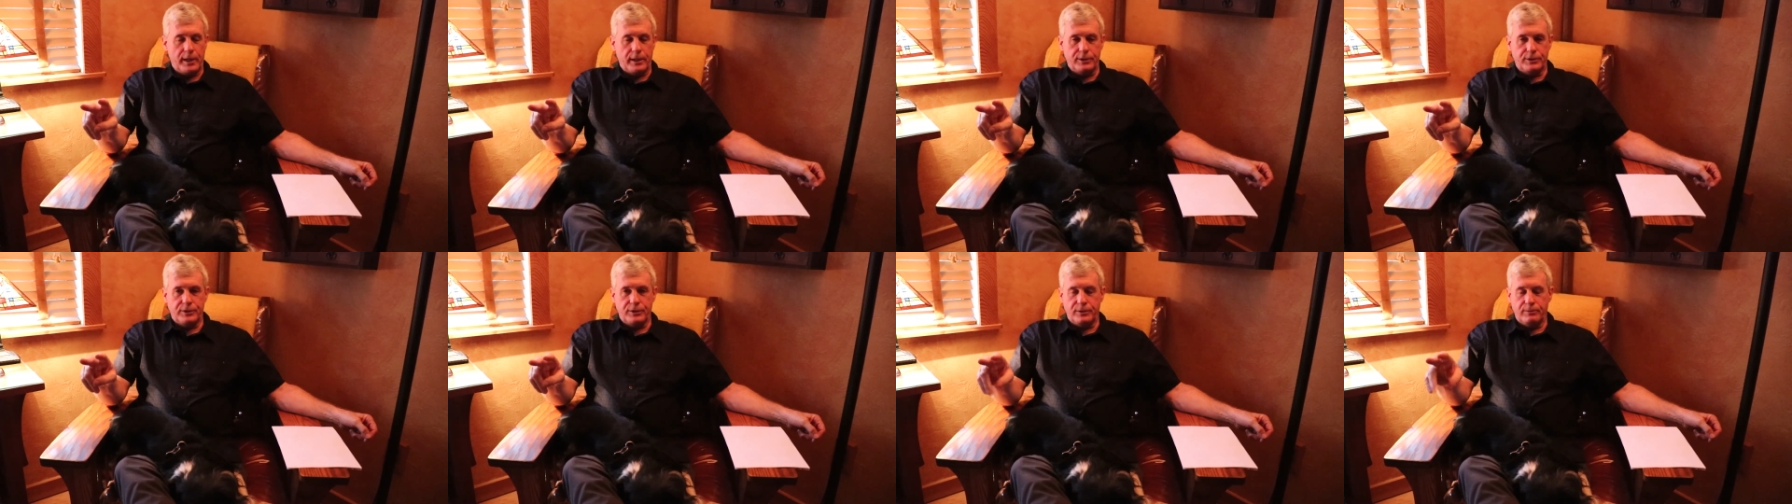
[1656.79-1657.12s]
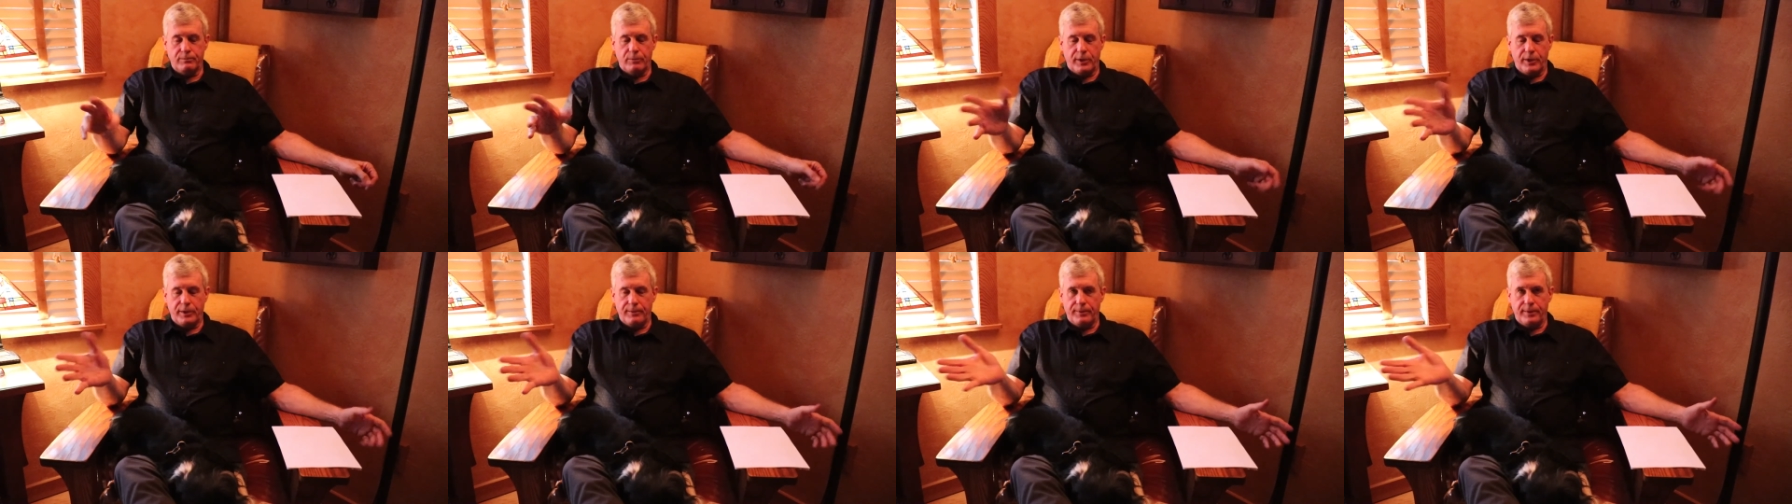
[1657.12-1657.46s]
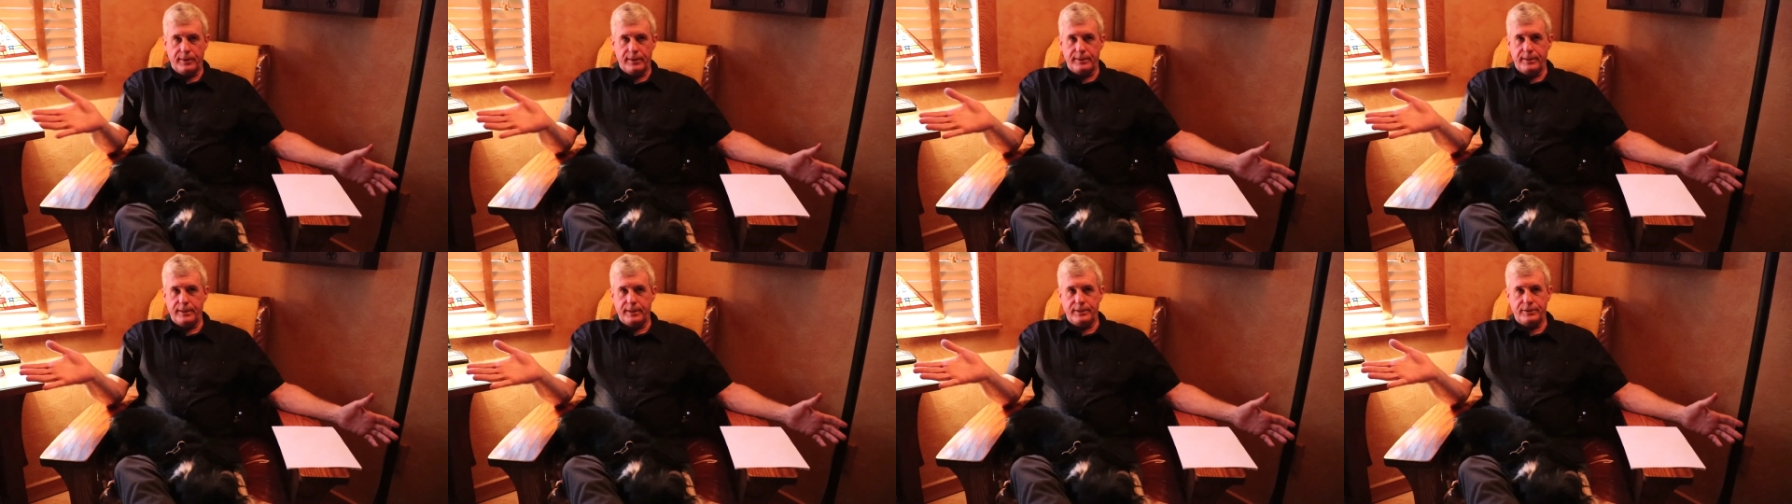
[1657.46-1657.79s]
engine, might have
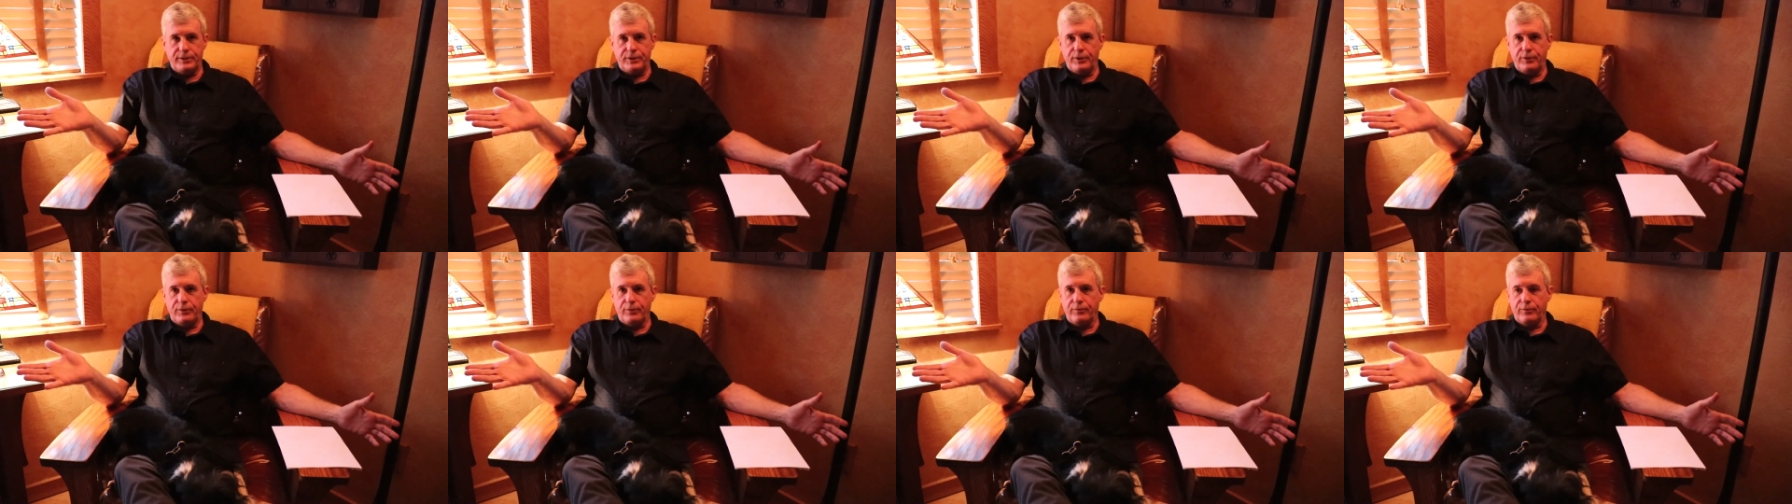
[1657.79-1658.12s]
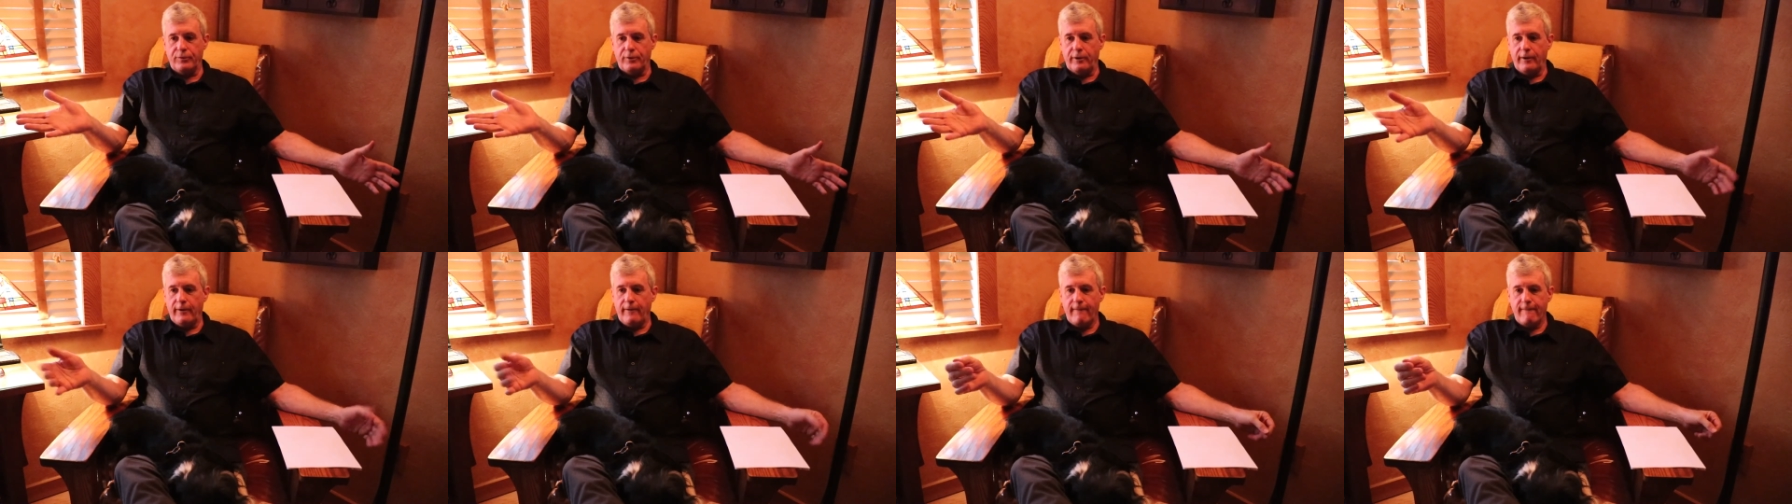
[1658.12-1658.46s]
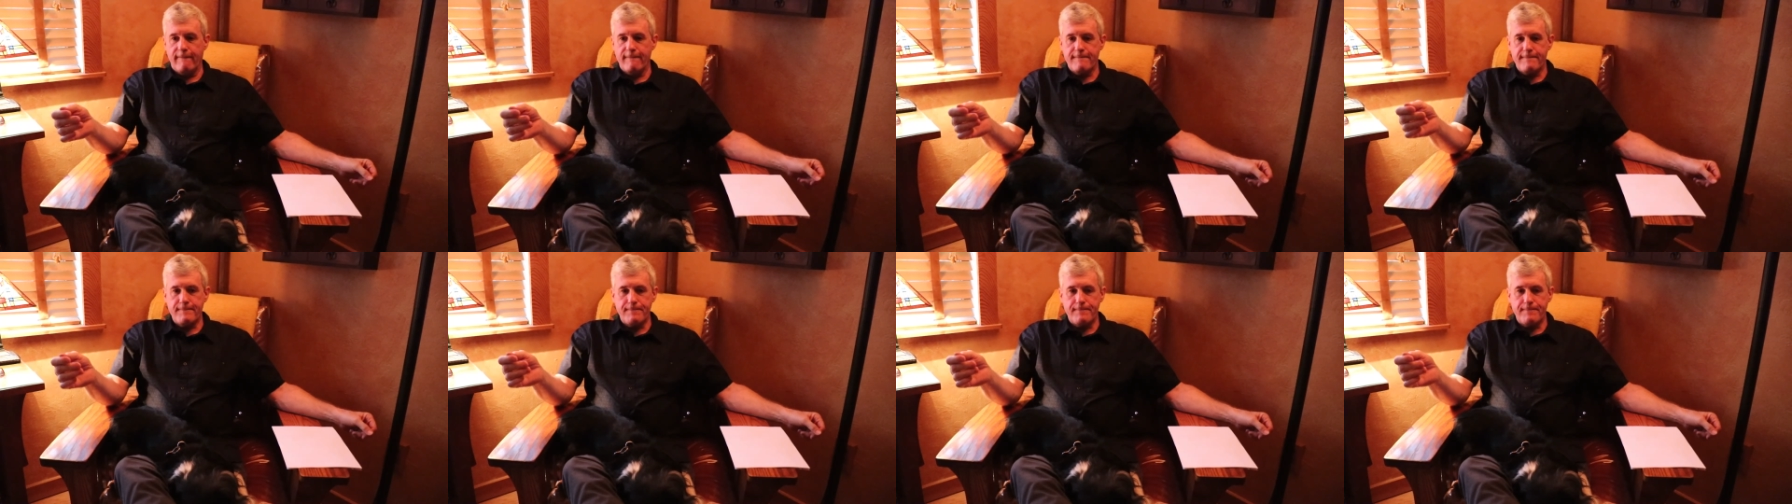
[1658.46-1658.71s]
been a DC-3.